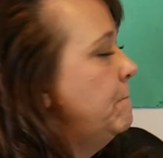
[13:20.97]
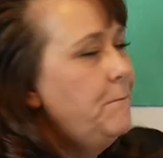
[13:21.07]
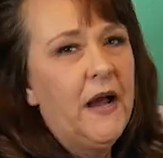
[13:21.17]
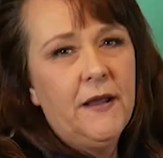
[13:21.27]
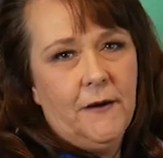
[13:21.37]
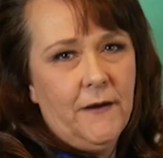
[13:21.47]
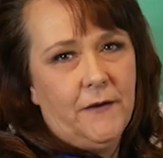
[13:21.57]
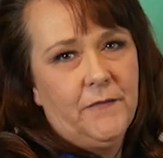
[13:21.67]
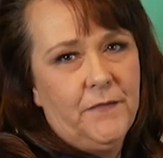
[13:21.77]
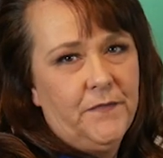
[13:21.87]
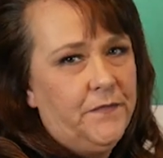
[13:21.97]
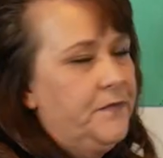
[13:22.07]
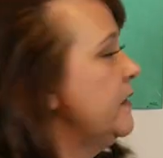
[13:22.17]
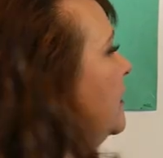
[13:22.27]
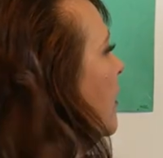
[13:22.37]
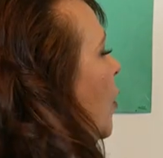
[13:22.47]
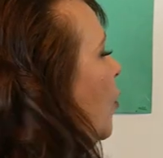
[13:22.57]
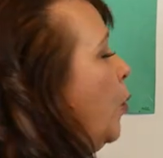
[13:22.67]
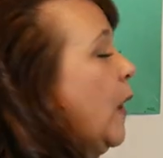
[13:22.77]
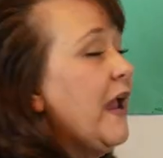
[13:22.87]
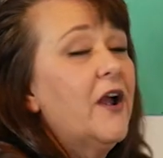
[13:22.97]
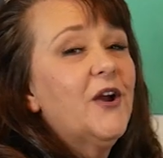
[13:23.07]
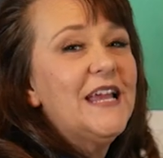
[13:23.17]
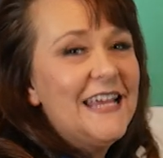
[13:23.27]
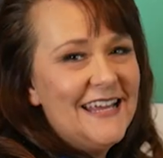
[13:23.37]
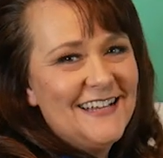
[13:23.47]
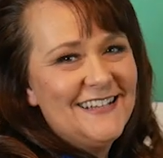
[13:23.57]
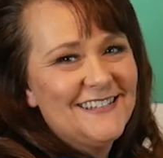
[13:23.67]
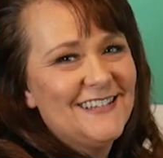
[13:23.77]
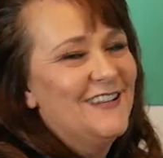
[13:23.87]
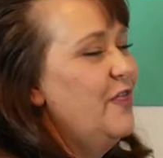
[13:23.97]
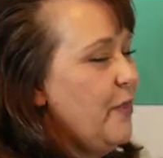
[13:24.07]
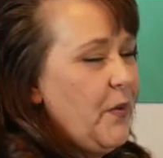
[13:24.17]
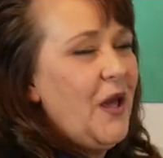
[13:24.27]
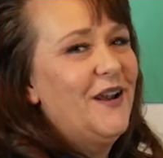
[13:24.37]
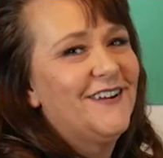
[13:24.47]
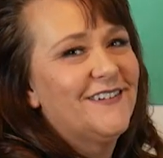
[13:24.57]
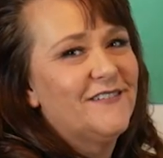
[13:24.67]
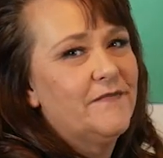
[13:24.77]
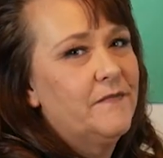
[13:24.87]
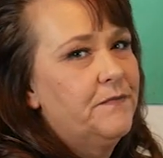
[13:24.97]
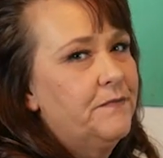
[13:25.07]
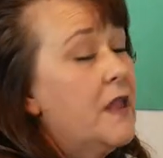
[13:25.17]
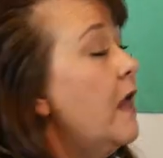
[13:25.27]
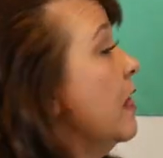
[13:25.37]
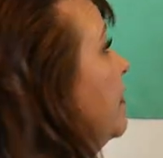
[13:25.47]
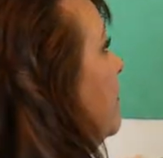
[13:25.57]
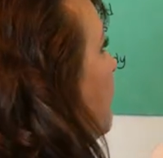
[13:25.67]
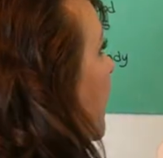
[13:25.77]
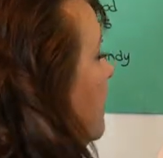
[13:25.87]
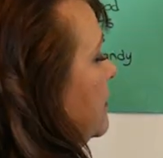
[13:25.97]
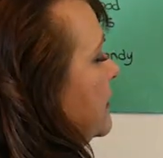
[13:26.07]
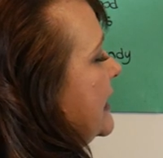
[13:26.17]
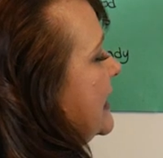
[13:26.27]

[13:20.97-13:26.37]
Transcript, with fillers: Butter. Where is the butter? The butter